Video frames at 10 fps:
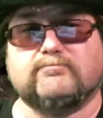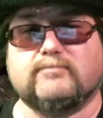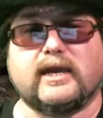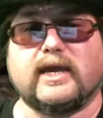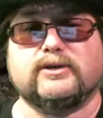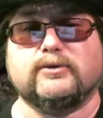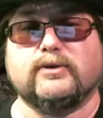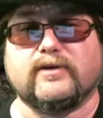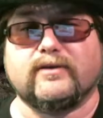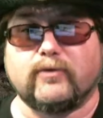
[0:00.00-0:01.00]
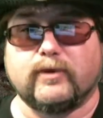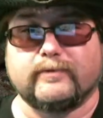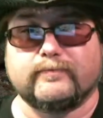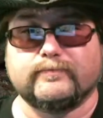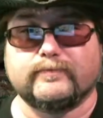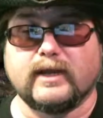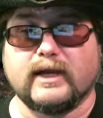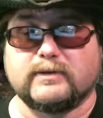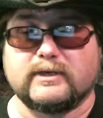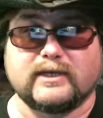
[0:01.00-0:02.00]
I can't do anything for you.
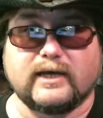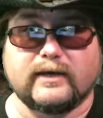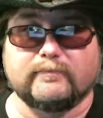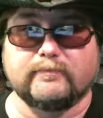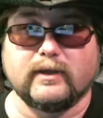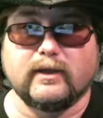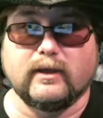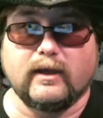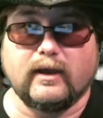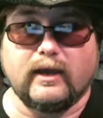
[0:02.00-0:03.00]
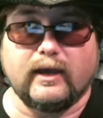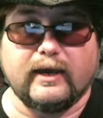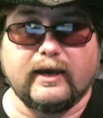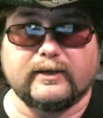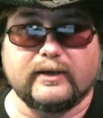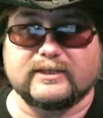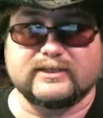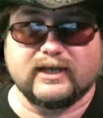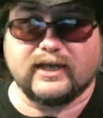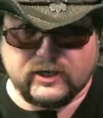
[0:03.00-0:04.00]
That's what he said. And I
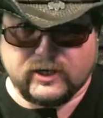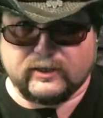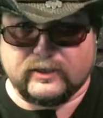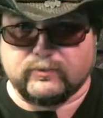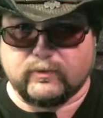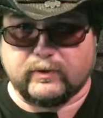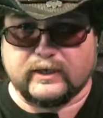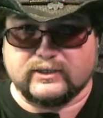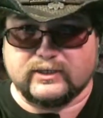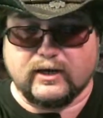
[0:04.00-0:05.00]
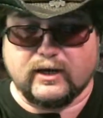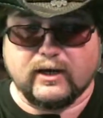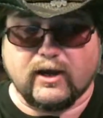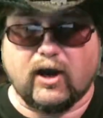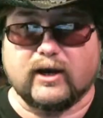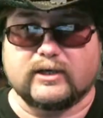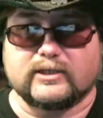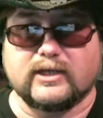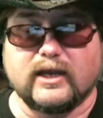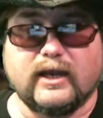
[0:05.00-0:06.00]
said, Can you at least replace the uh,
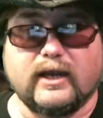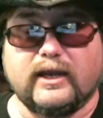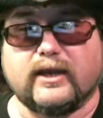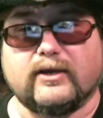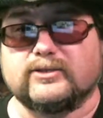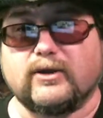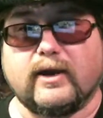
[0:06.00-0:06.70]
guards? And he goes, No, I